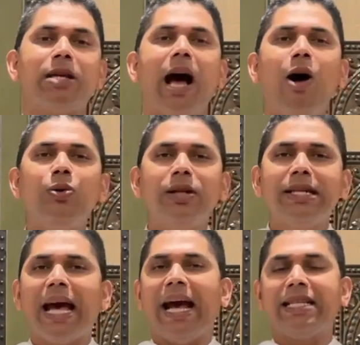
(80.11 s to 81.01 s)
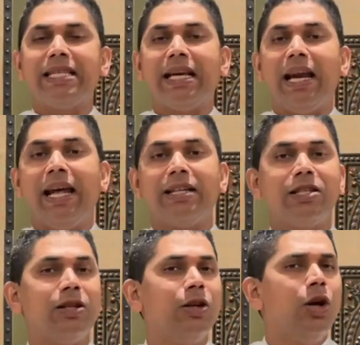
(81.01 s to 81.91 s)
how the tax
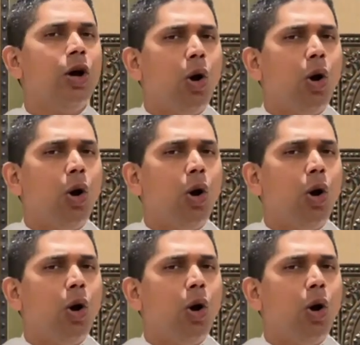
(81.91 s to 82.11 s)
collector